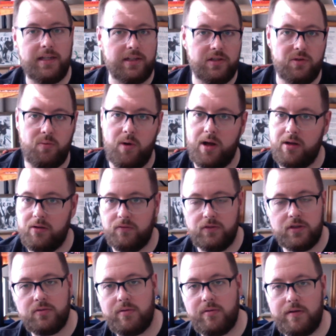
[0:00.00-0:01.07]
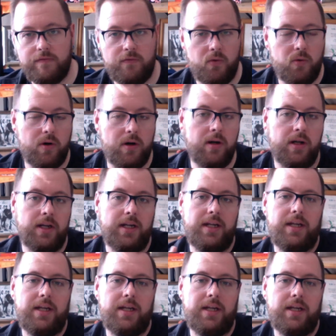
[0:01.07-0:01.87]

like 12 to 24,